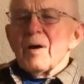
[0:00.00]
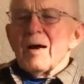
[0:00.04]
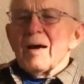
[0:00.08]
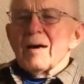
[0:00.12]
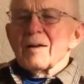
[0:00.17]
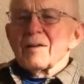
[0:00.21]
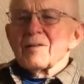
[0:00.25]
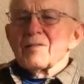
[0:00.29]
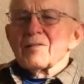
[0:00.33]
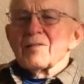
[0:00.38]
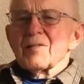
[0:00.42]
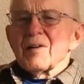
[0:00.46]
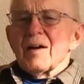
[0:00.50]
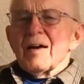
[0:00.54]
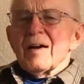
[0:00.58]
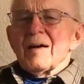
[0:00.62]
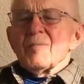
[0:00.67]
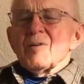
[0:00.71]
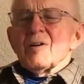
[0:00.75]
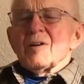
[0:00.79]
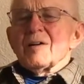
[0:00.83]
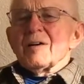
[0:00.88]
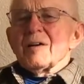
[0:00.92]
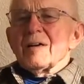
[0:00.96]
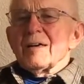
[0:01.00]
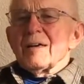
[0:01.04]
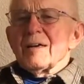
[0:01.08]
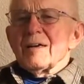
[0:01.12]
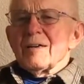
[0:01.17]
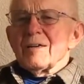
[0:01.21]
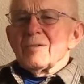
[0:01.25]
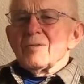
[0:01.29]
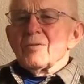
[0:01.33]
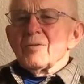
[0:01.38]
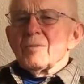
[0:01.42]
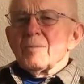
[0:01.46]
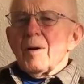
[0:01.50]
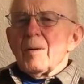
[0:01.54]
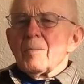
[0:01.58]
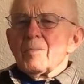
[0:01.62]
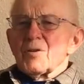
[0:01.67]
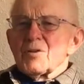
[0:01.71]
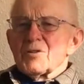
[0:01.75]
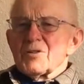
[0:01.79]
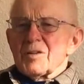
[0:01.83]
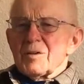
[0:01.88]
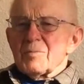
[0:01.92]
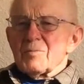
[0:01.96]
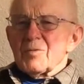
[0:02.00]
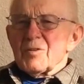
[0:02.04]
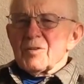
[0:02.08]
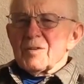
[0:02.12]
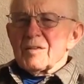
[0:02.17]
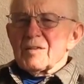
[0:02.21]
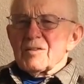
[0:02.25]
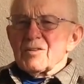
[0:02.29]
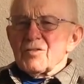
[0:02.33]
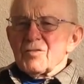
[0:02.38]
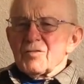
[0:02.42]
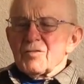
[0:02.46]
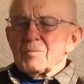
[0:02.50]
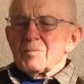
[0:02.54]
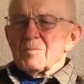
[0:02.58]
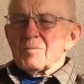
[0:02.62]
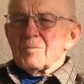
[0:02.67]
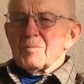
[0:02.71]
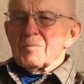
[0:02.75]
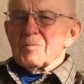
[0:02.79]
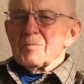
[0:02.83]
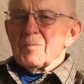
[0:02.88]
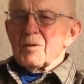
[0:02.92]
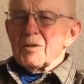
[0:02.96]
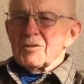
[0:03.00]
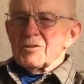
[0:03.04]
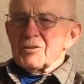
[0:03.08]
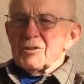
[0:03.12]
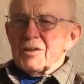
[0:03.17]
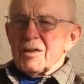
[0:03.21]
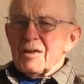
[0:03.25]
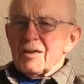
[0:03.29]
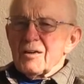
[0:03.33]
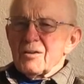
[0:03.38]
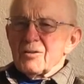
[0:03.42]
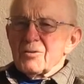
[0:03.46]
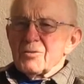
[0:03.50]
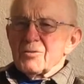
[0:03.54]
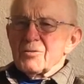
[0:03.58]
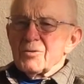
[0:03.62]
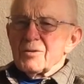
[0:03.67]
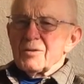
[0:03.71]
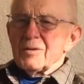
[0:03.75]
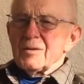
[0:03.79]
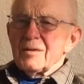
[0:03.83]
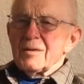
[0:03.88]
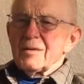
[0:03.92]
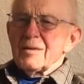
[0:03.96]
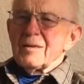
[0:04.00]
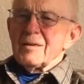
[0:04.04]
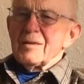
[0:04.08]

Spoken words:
back in time again and remember some things from my childhood,